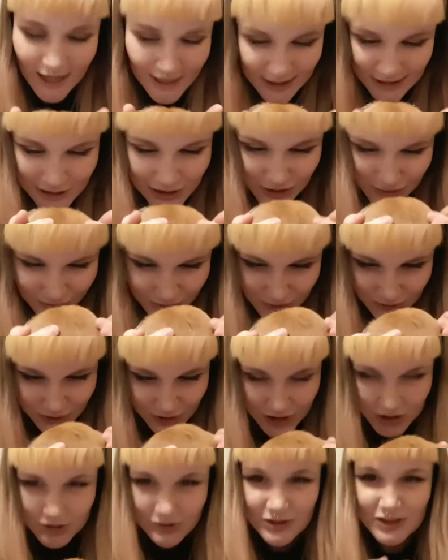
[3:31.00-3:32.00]
and I love
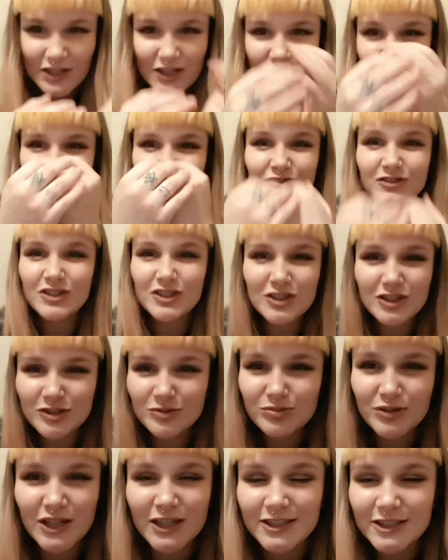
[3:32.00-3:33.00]
you too, and I love
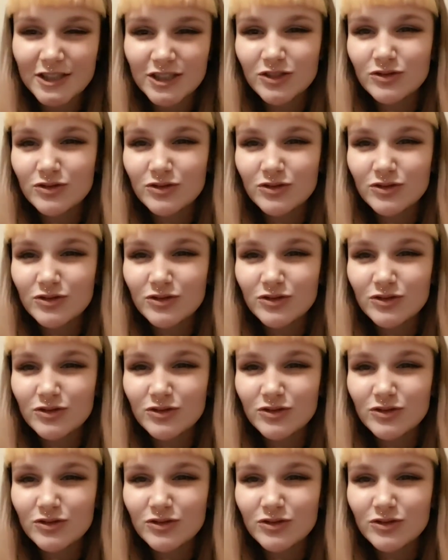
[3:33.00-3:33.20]
all the pets,